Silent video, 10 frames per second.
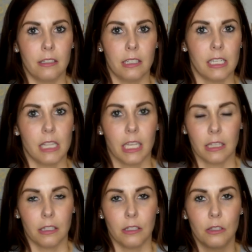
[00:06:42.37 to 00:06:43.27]
did
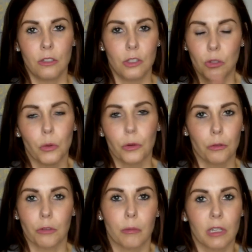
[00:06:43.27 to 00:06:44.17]
like the 2 or
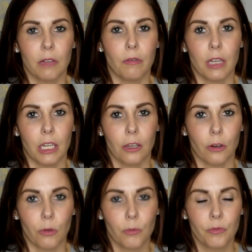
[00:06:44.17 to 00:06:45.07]
3 minute video.